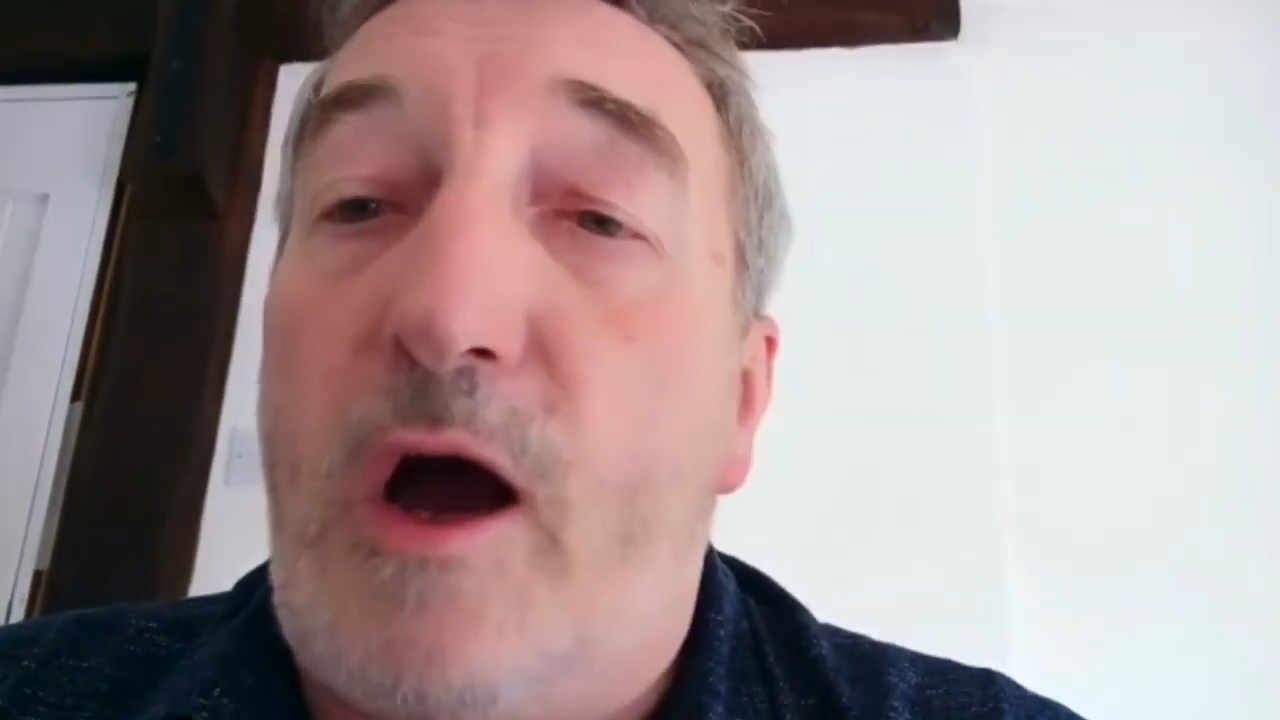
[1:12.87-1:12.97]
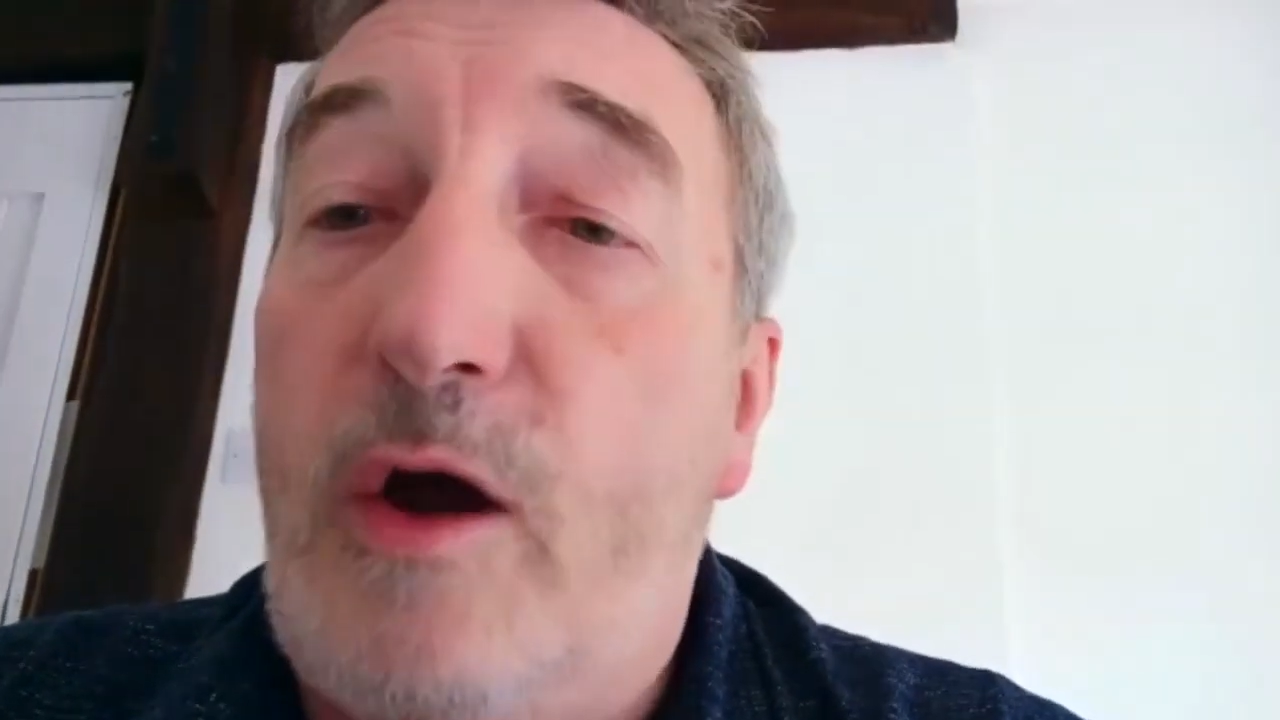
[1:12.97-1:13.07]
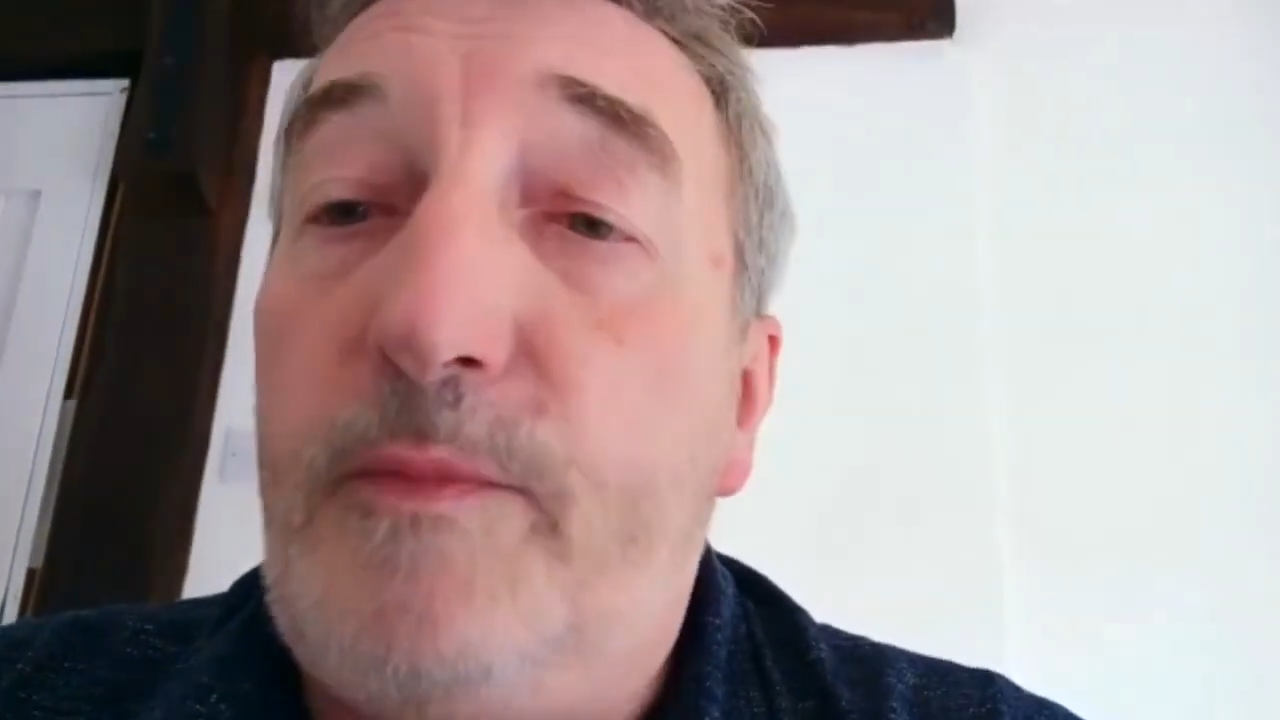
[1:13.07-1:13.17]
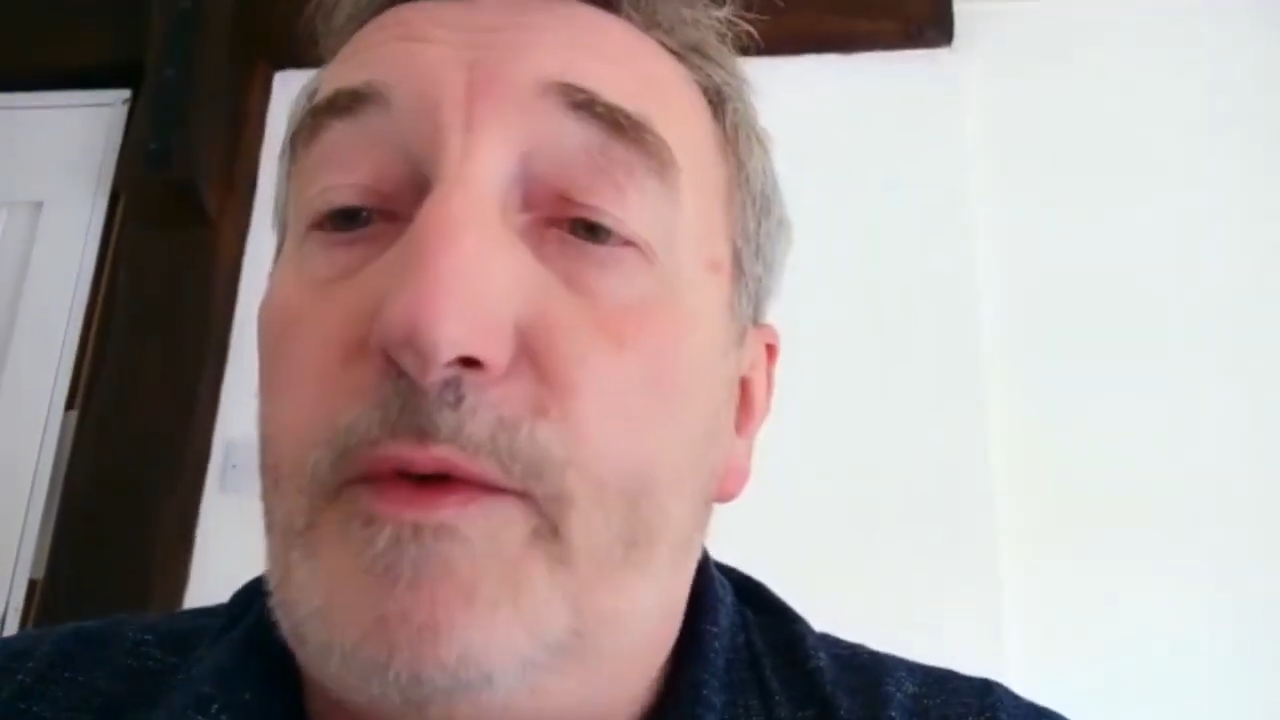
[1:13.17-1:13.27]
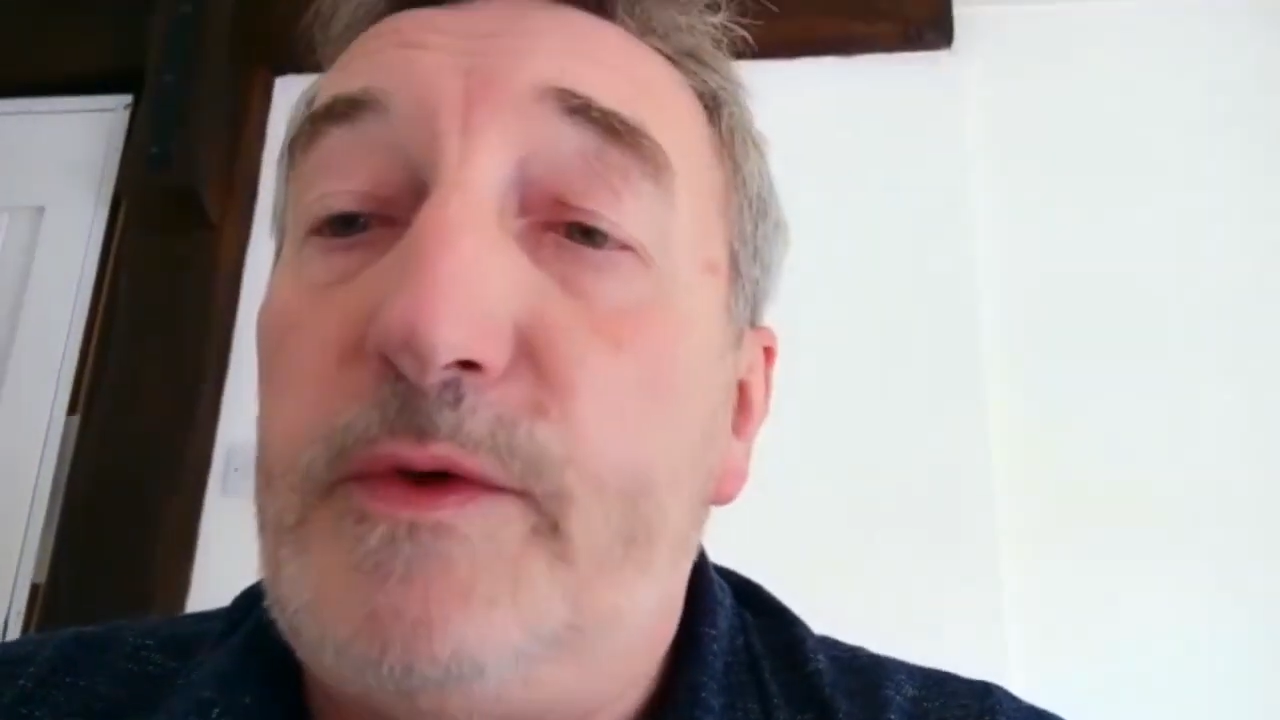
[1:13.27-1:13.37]
I
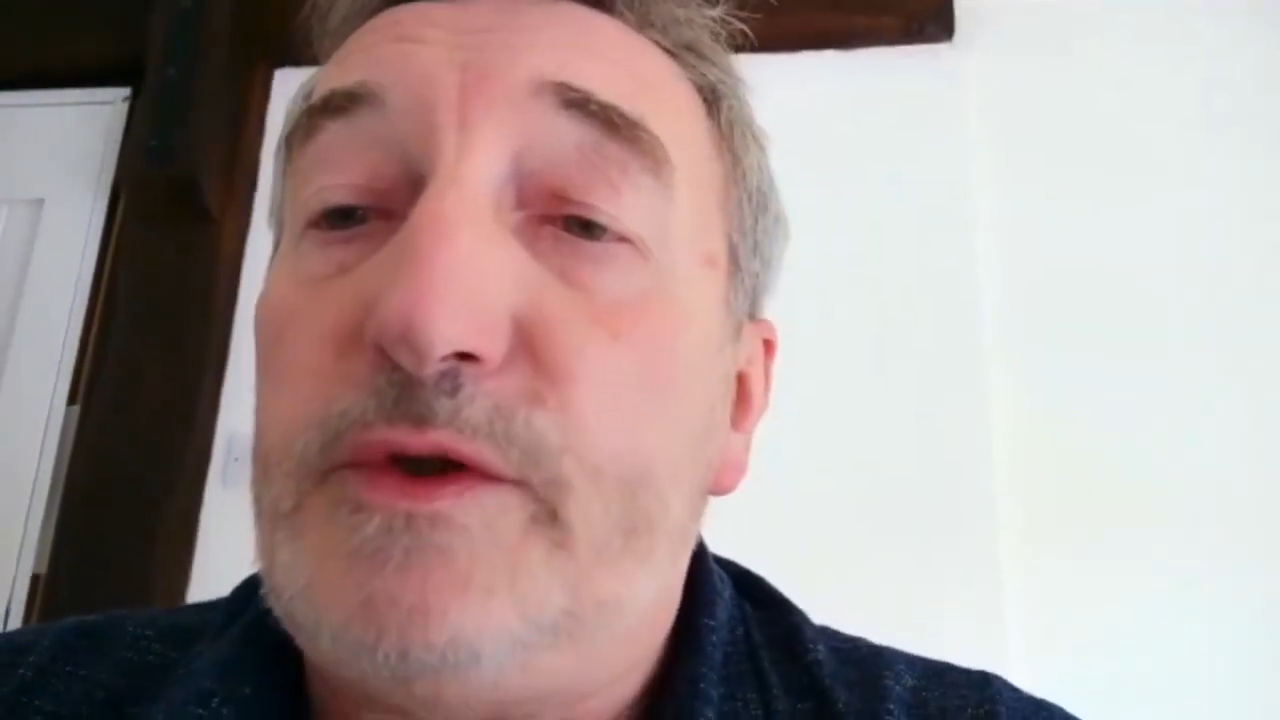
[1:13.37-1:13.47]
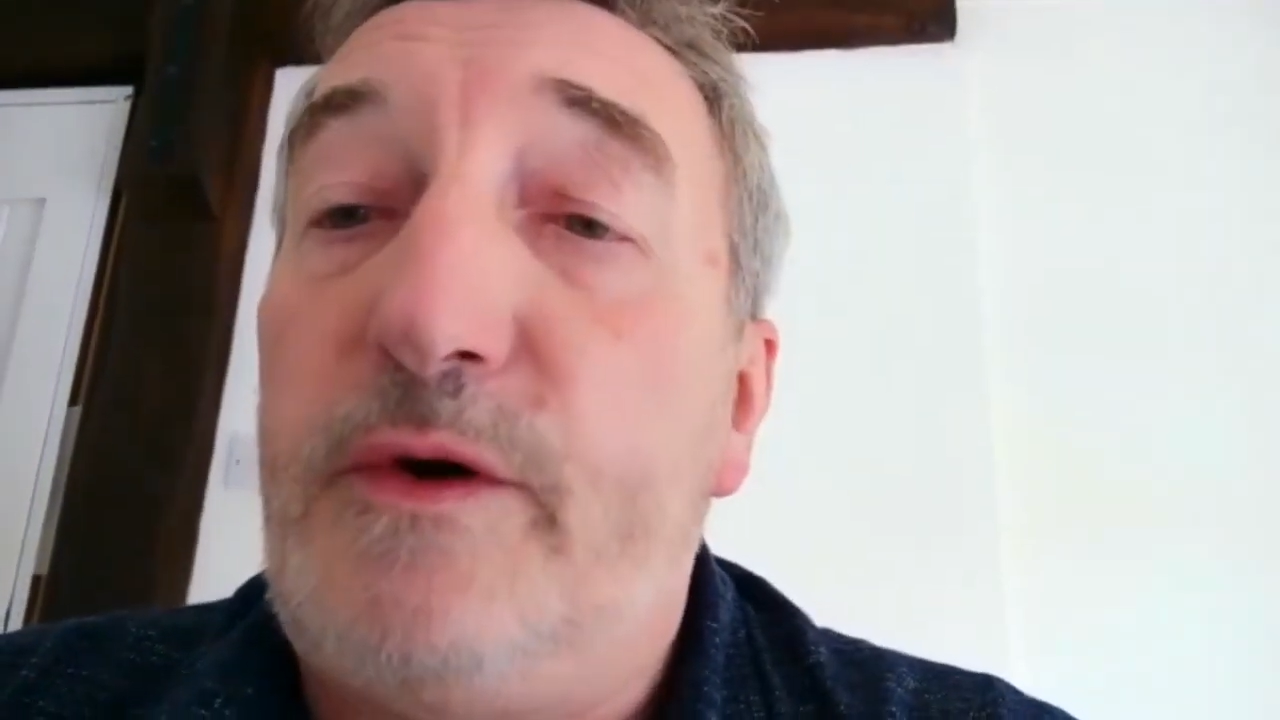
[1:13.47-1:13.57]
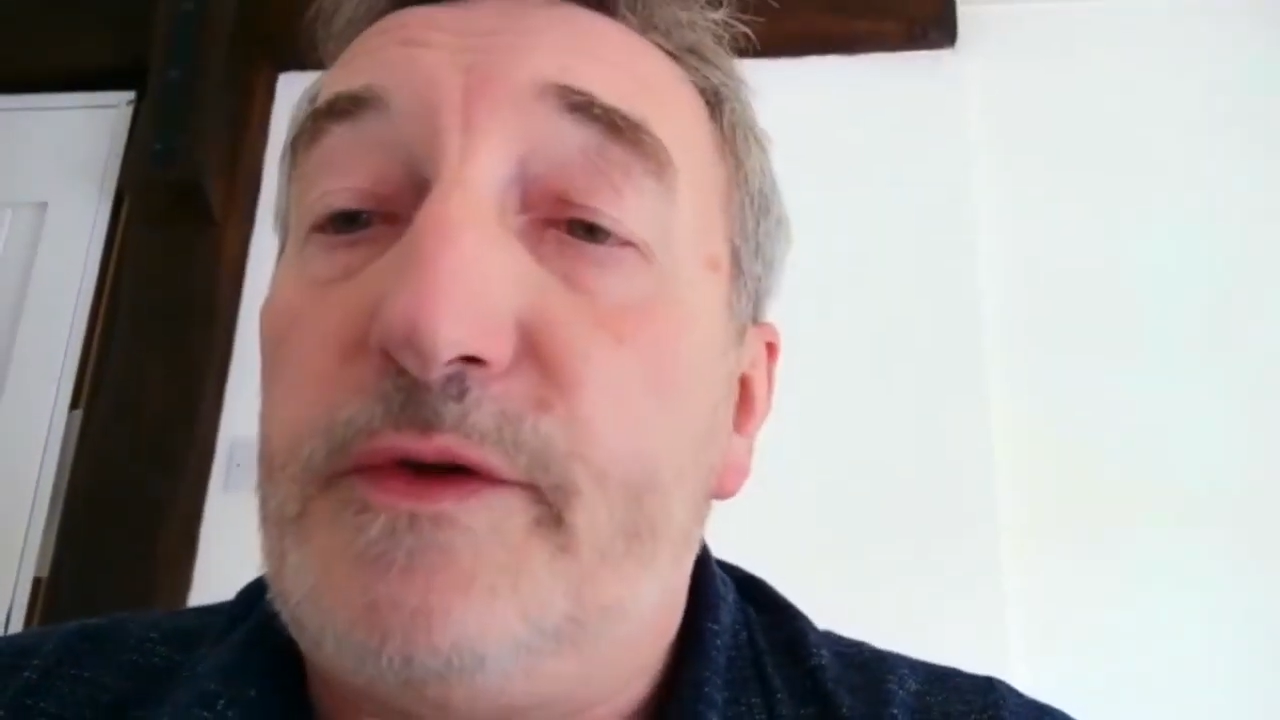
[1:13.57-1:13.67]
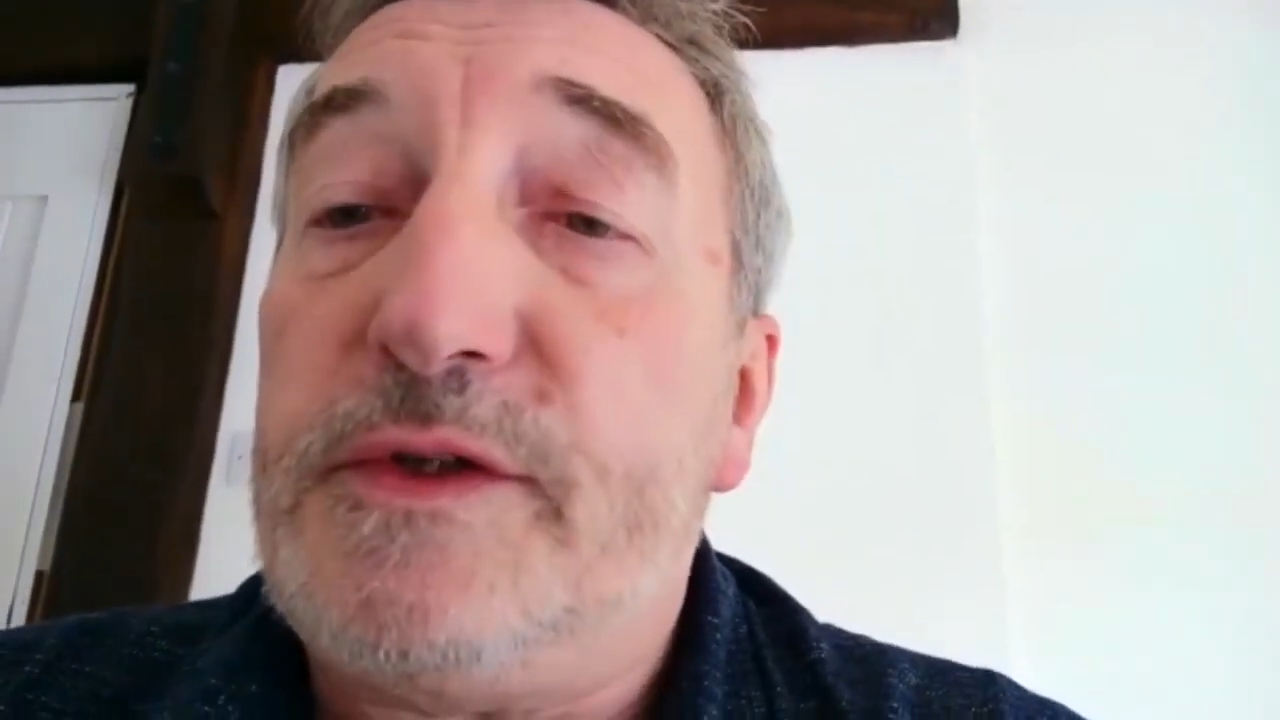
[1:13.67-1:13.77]
hope you enjoy